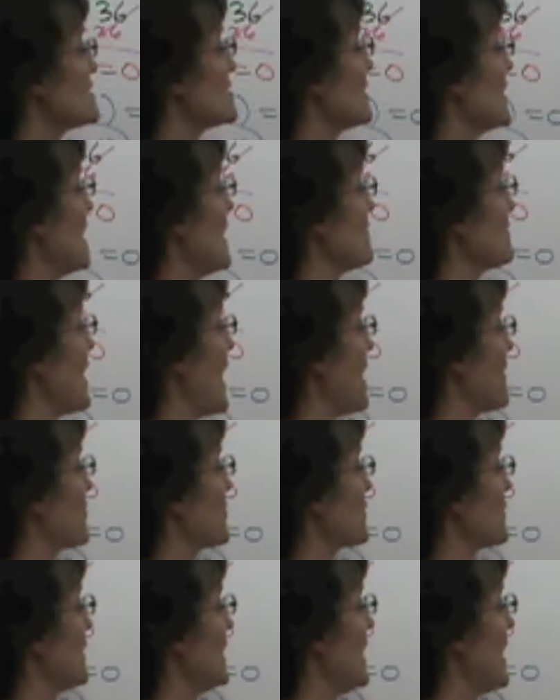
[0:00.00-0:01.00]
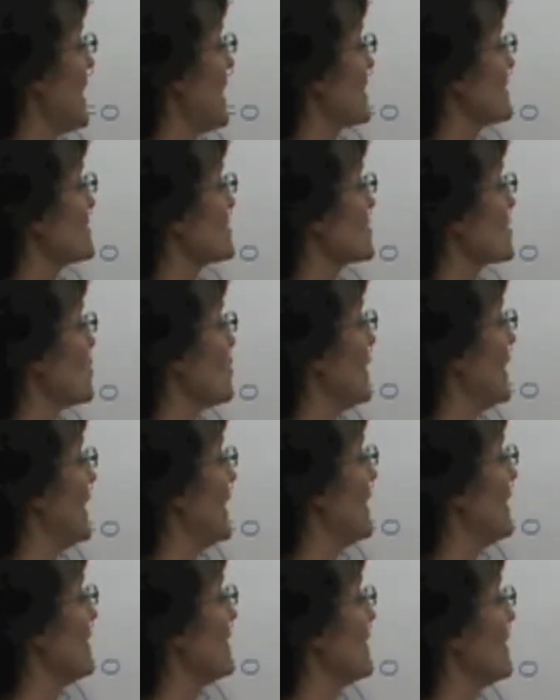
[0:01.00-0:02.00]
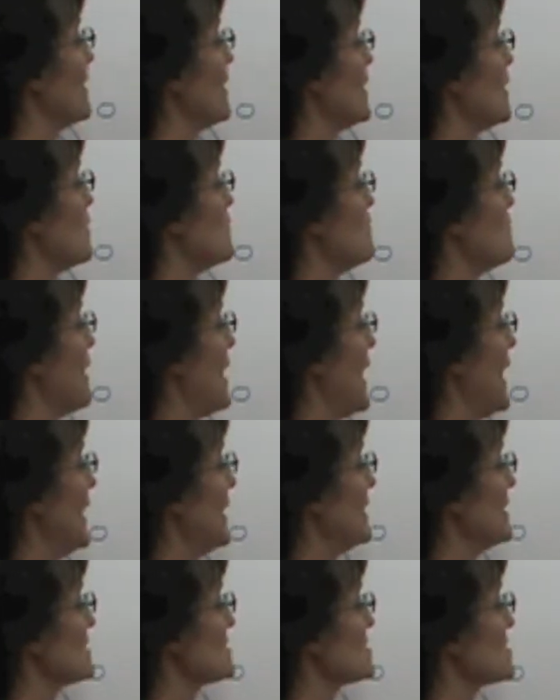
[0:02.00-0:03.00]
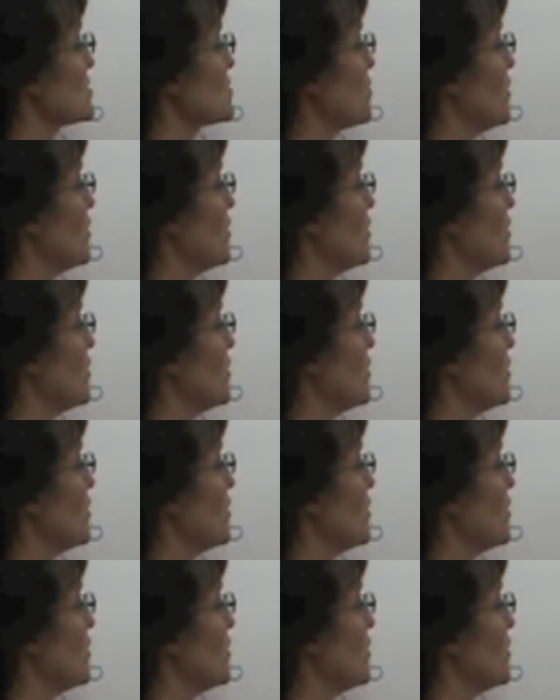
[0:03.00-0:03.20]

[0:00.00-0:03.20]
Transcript: So I've got 3x squared minus